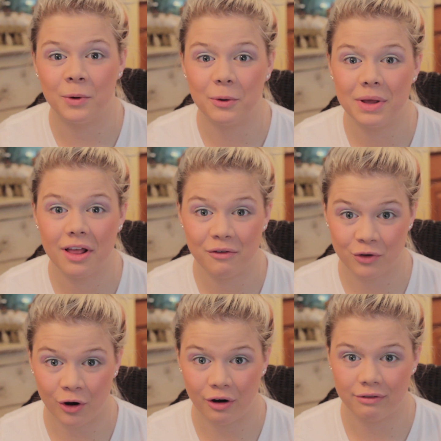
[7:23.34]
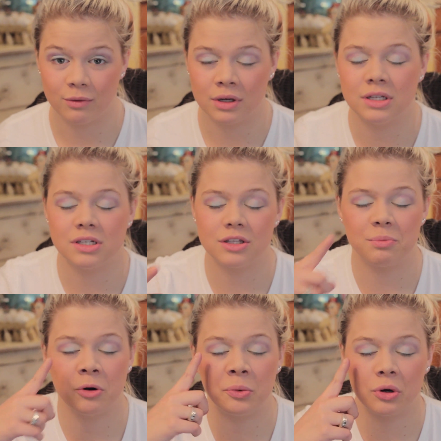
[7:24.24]
where we left off was the
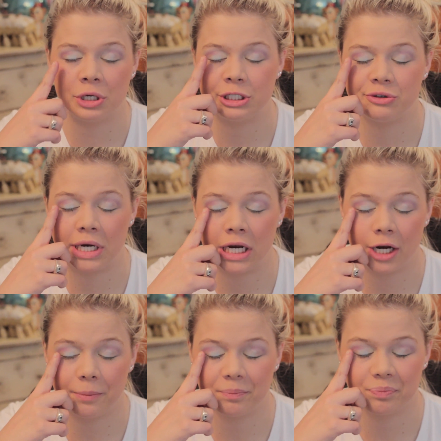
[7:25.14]
purple crease right here.